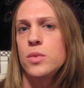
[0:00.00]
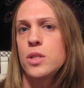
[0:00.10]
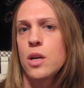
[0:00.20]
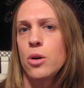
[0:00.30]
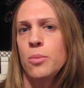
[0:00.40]

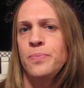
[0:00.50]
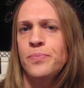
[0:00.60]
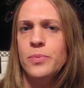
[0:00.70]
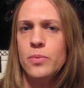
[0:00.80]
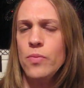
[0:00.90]
So
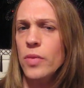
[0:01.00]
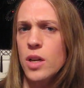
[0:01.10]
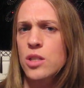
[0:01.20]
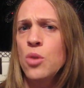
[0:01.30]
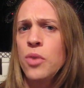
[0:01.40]

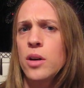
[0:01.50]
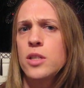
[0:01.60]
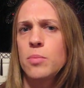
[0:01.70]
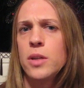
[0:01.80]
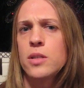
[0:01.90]
far
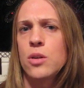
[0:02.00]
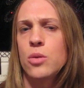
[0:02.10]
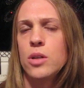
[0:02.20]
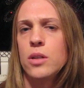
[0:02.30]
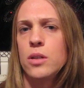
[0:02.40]
it's been so
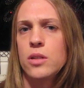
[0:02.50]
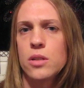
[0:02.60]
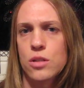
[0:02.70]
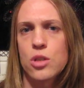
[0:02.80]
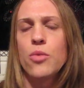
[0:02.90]

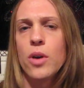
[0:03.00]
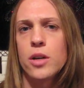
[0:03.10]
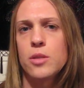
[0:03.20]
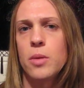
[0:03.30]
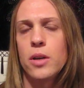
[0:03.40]
good. So far
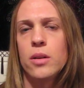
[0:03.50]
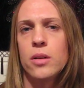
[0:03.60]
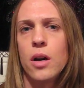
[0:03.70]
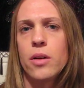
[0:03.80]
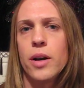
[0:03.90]
it's been
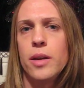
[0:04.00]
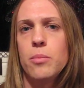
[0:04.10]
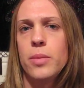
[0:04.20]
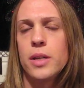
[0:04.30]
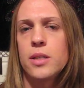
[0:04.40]
all right,
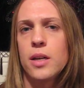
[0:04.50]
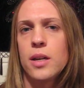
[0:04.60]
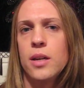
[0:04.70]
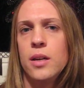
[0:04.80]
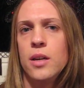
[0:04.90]
but
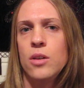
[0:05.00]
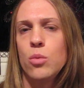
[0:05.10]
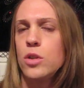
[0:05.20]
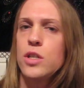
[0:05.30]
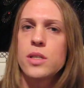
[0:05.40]

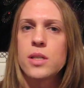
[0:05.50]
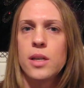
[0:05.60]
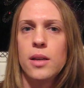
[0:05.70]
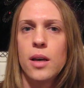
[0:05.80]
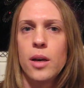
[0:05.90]
we'll just
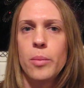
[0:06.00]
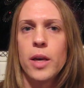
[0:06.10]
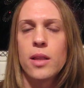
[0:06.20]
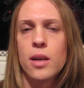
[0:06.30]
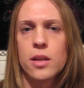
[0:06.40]
see. I
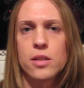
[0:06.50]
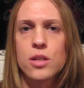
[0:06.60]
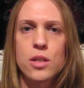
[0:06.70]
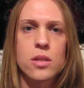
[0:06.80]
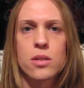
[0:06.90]
think it
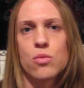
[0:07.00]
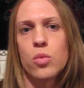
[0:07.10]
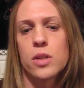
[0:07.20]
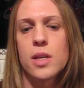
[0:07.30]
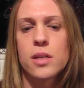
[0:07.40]
just
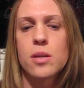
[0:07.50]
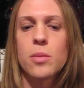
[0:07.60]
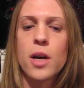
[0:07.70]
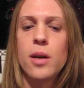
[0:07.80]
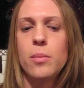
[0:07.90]
will take some
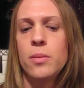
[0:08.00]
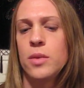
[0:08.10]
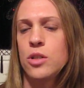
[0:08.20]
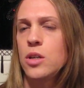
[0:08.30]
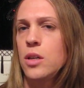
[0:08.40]
time
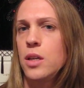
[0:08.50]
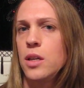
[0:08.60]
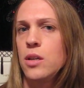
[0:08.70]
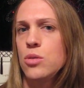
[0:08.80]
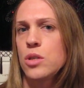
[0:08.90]
to get
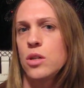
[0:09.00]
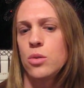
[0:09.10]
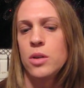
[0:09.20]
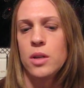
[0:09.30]
used to.